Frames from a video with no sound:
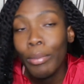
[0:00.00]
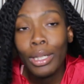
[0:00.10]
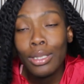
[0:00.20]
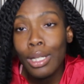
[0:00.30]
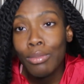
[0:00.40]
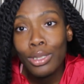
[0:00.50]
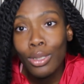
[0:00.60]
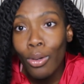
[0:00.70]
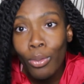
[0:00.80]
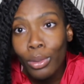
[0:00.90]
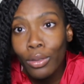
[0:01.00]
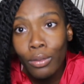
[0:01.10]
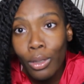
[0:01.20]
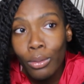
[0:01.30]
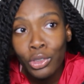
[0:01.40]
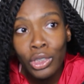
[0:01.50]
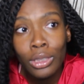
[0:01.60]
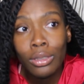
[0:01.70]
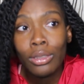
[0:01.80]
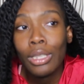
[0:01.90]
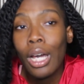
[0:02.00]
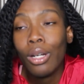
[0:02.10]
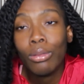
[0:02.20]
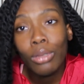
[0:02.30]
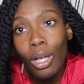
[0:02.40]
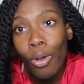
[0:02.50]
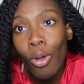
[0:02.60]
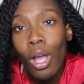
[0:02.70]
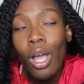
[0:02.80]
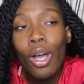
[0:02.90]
because I'm just going with the flow of Jesus. I don't know.